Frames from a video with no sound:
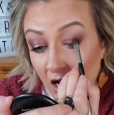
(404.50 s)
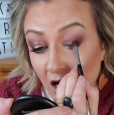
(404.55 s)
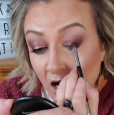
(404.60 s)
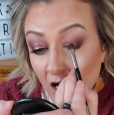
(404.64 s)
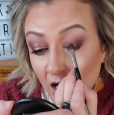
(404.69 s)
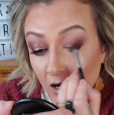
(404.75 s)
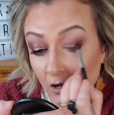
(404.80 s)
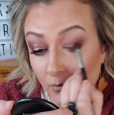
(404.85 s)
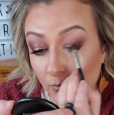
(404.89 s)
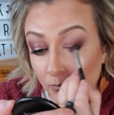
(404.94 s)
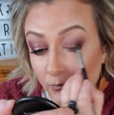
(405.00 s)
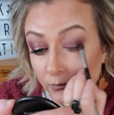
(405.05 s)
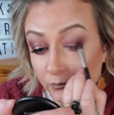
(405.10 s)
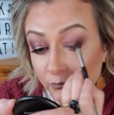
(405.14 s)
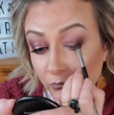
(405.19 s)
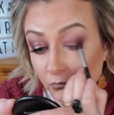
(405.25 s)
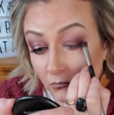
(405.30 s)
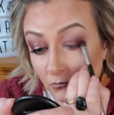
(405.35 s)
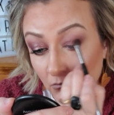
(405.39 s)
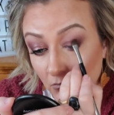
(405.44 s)
um,
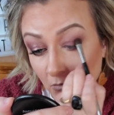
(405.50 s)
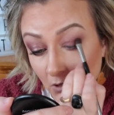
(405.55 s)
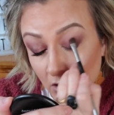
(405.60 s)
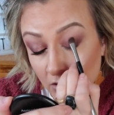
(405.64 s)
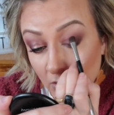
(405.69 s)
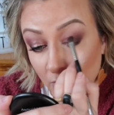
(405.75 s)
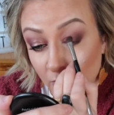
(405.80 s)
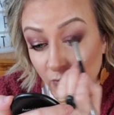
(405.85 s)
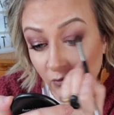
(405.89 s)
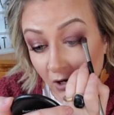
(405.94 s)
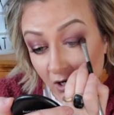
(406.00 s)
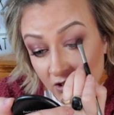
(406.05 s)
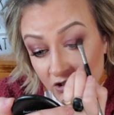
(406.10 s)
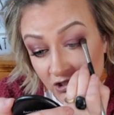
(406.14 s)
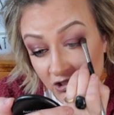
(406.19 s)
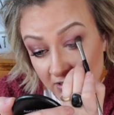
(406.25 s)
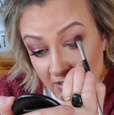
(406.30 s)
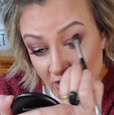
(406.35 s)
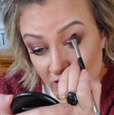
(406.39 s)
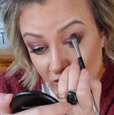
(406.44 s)
the
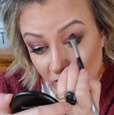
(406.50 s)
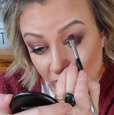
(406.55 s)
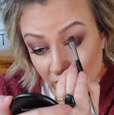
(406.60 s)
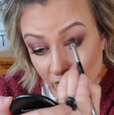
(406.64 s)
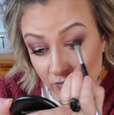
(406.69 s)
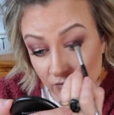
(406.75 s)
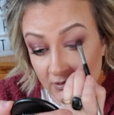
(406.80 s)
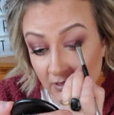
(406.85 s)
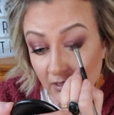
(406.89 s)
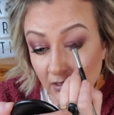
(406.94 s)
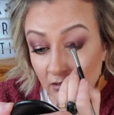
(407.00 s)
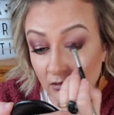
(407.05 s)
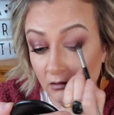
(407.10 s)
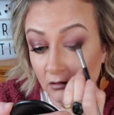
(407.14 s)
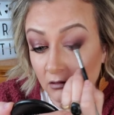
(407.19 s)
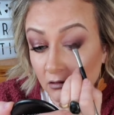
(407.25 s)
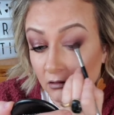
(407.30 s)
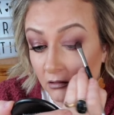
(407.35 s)
brushes that you're using.